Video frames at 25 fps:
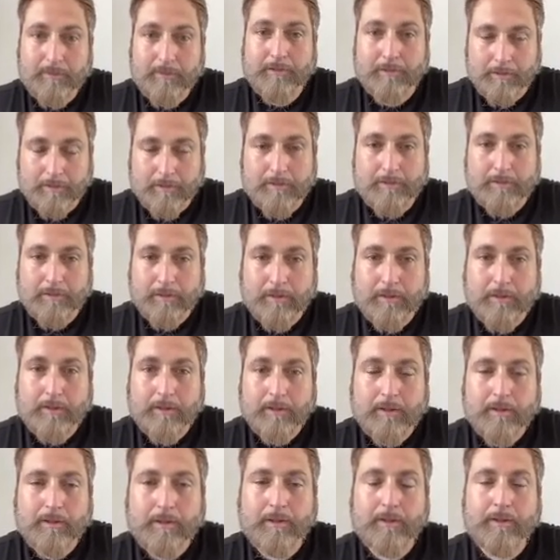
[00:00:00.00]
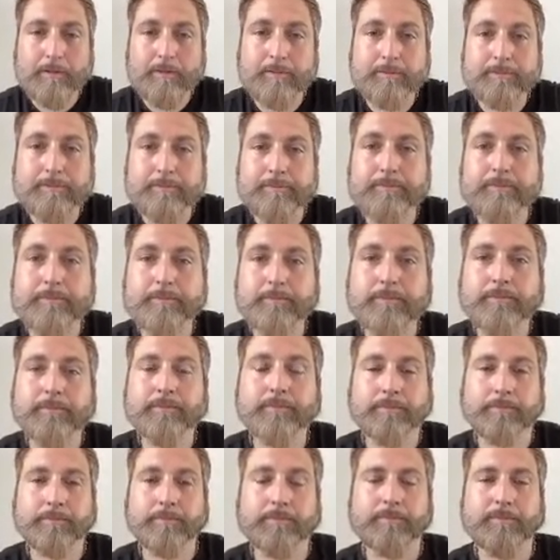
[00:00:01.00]

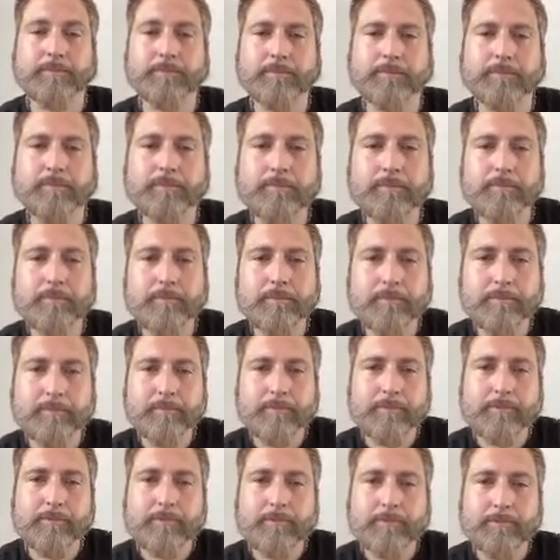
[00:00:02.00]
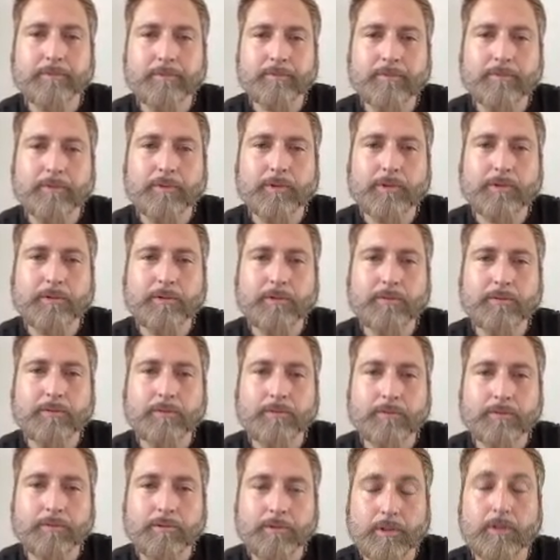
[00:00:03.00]

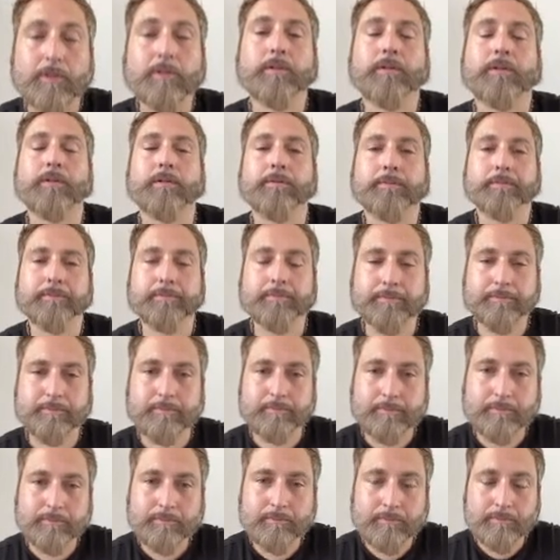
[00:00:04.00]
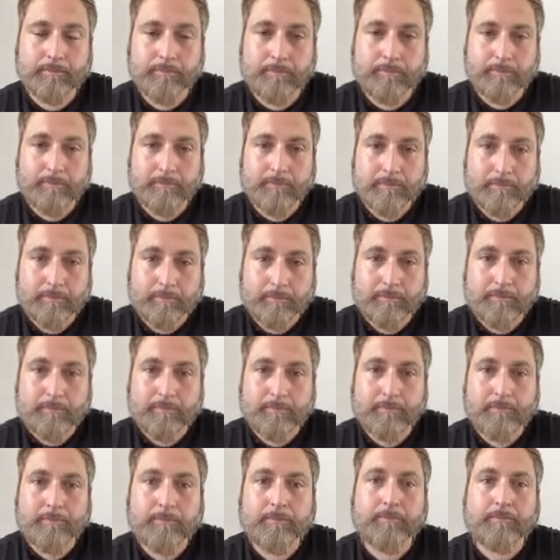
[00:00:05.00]

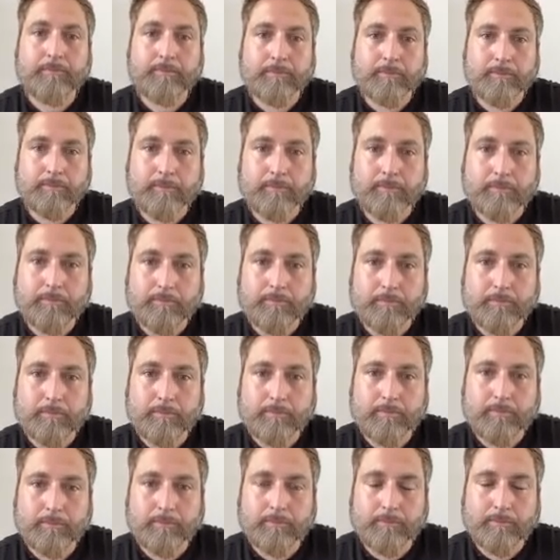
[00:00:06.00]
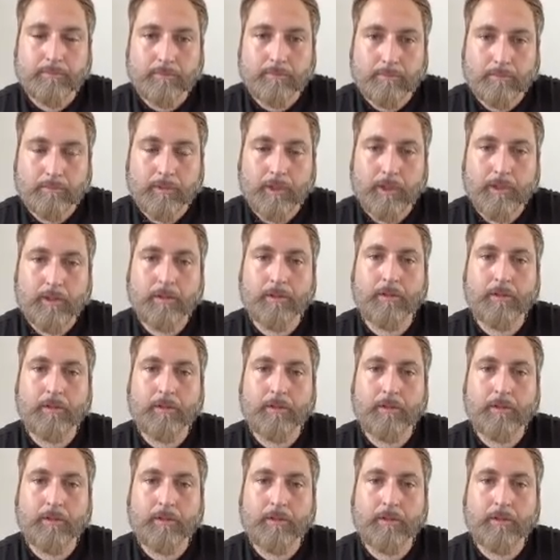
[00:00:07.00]
[no speech]